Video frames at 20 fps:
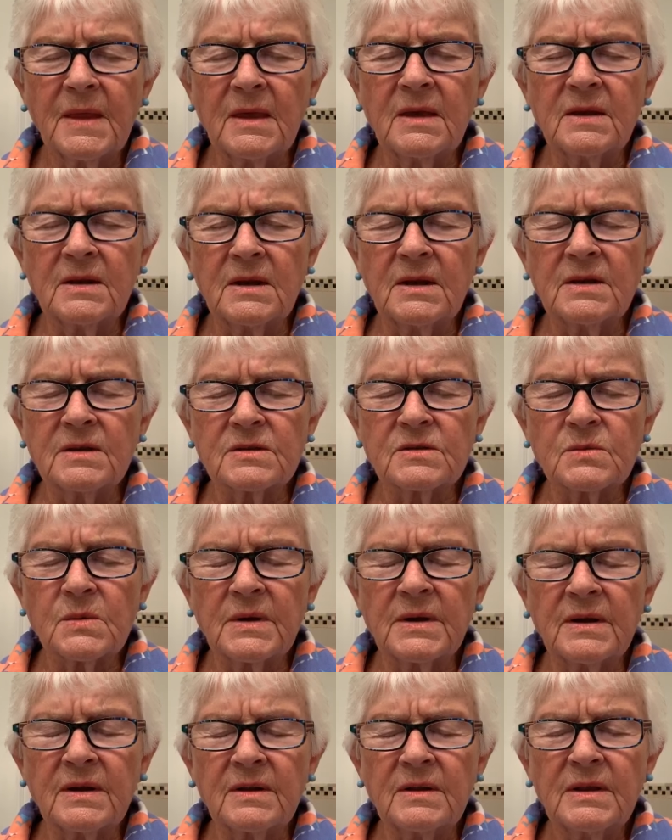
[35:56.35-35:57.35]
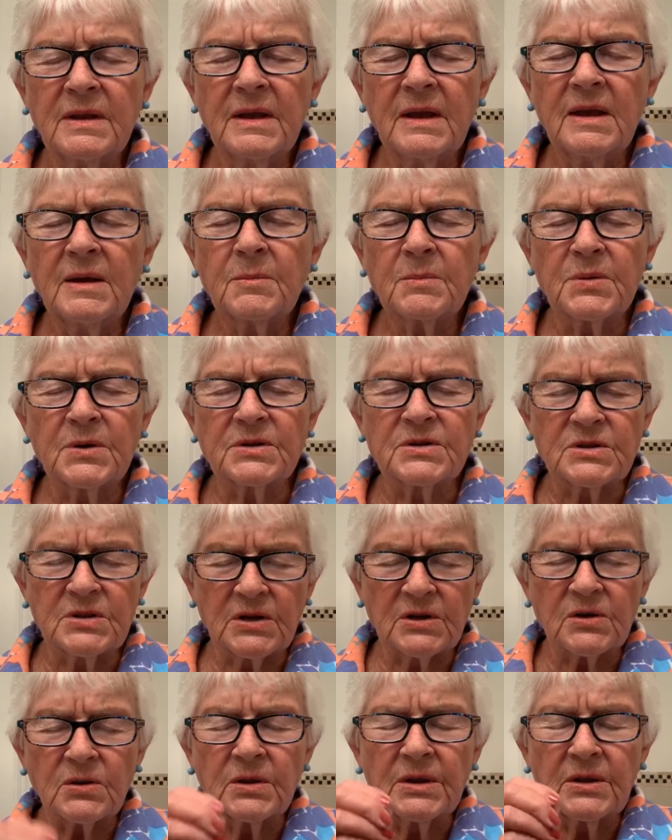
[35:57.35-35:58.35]
in Israel,
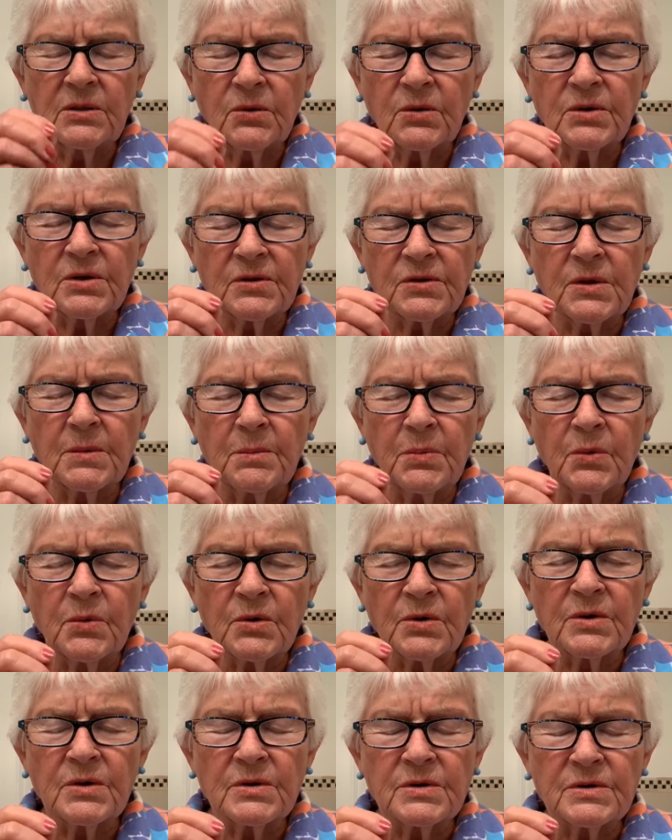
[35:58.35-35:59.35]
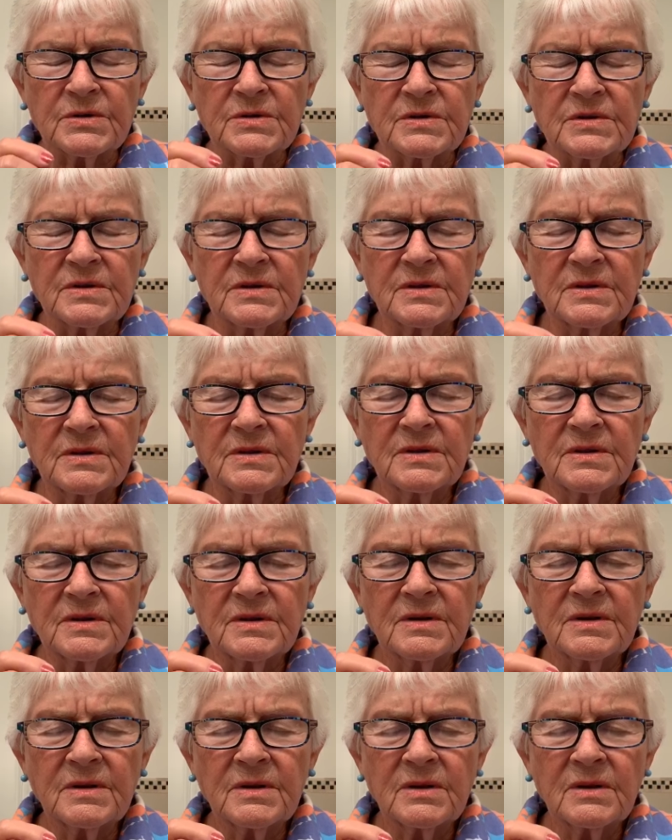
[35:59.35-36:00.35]
particularly, Lord, at the borders
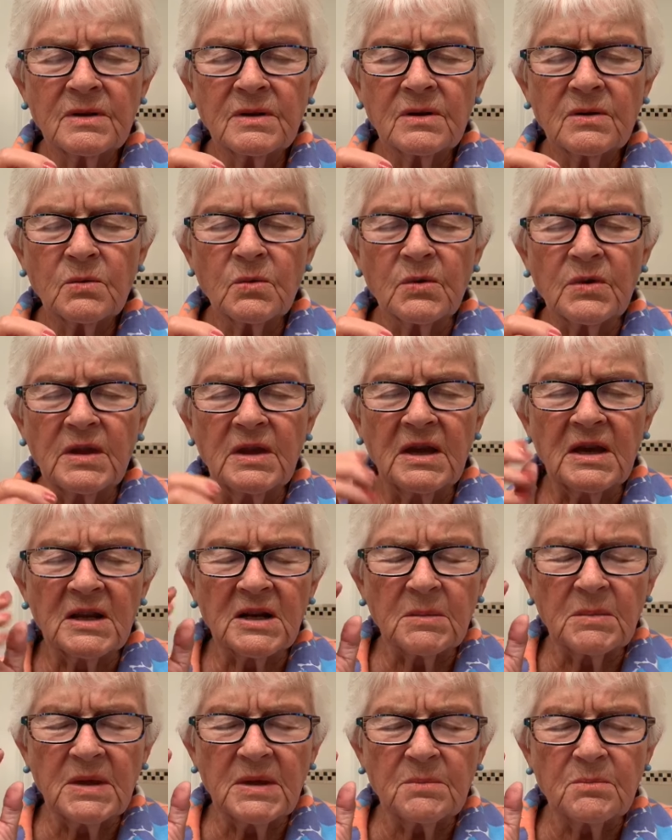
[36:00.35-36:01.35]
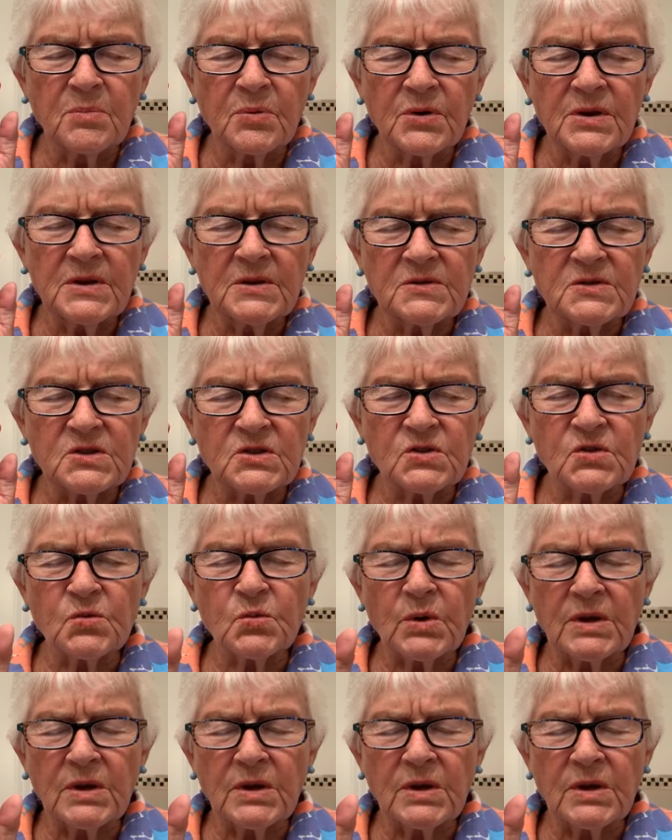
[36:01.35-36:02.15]
where the enemy breathes